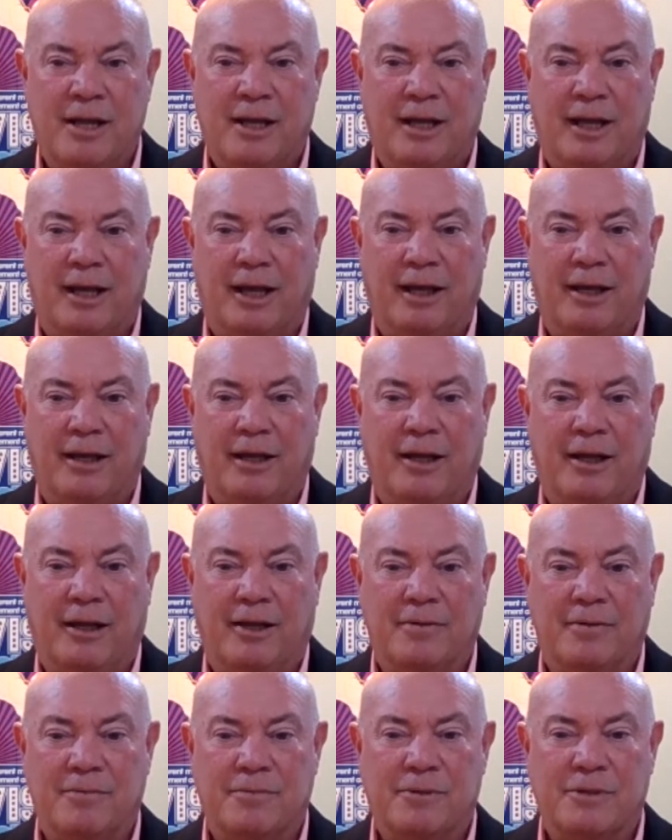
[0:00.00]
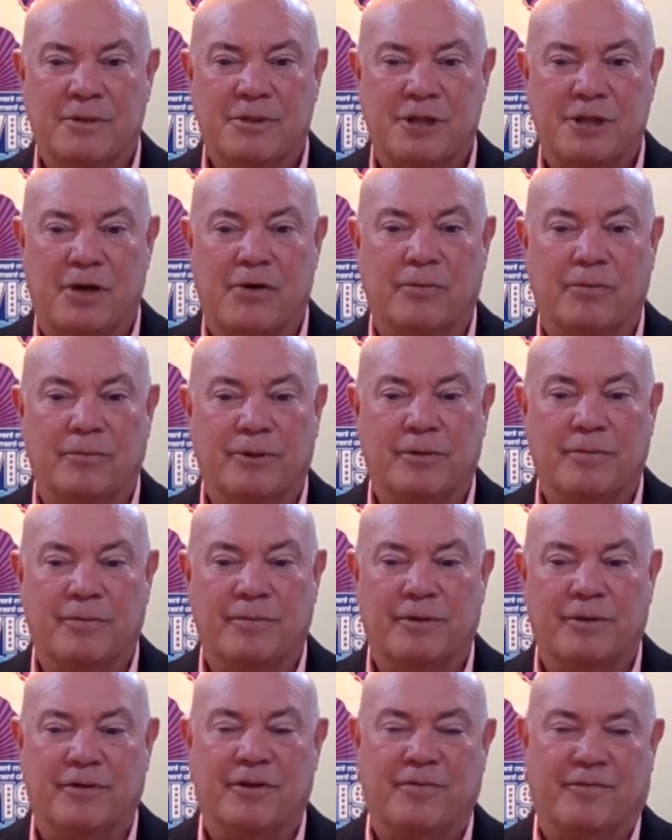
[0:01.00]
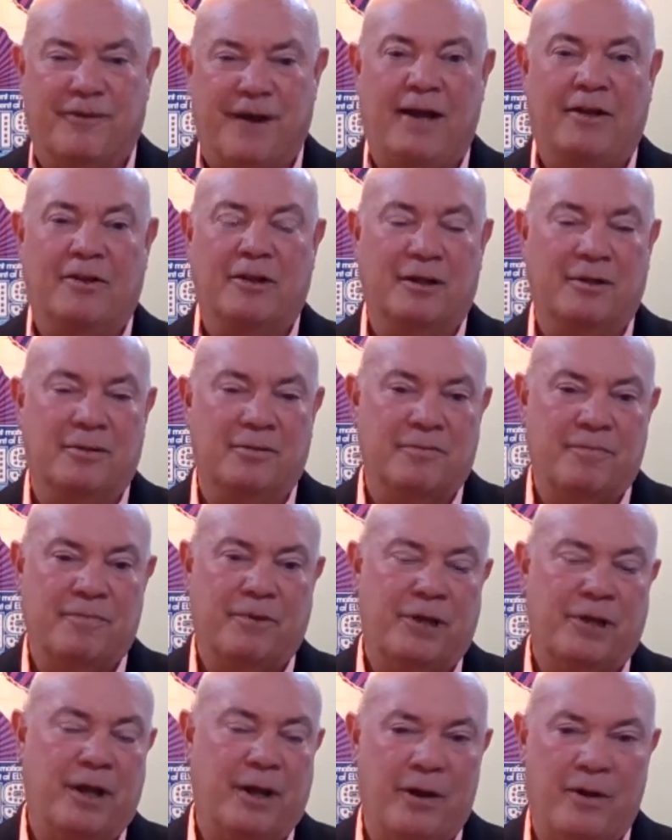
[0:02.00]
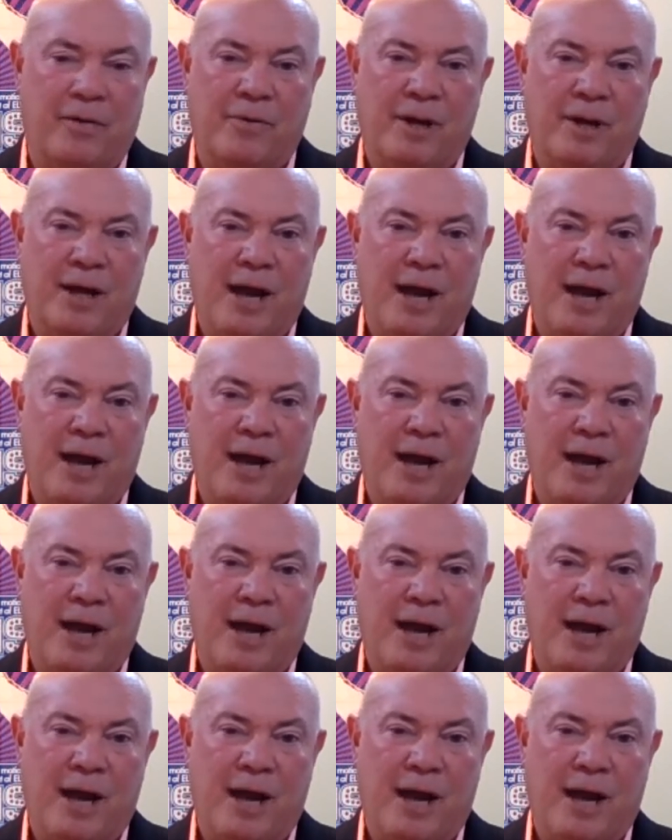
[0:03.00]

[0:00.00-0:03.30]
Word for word: and so the, the the fact that you know,